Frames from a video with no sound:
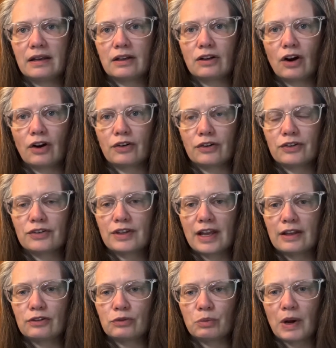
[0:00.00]
garters
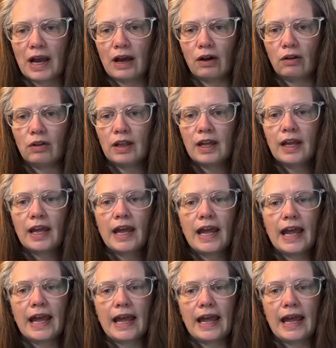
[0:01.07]
as well,
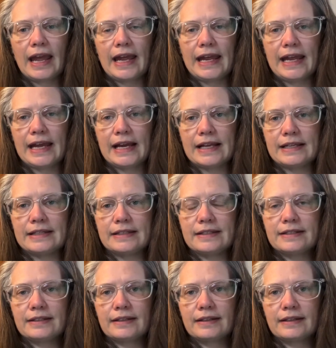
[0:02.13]
and